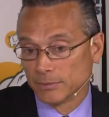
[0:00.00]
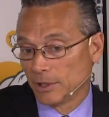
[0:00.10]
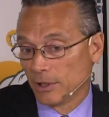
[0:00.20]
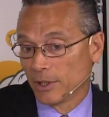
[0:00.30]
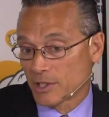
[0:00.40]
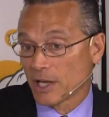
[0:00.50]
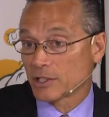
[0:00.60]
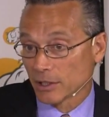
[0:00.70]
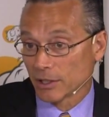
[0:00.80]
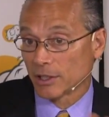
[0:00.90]

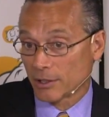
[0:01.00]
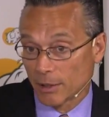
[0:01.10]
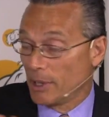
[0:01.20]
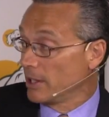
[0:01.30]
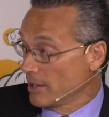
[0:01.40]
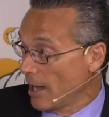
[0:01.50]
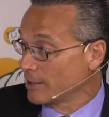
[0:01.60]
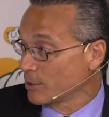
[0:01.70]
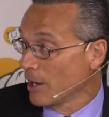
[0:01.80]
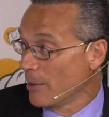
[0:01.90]
essentially committing
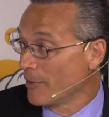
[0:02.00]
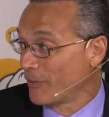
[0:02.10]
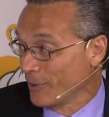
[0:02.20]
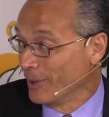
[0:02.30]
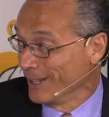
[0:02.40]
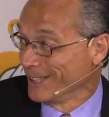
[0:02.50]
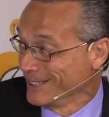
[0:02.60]
that crime, if you will?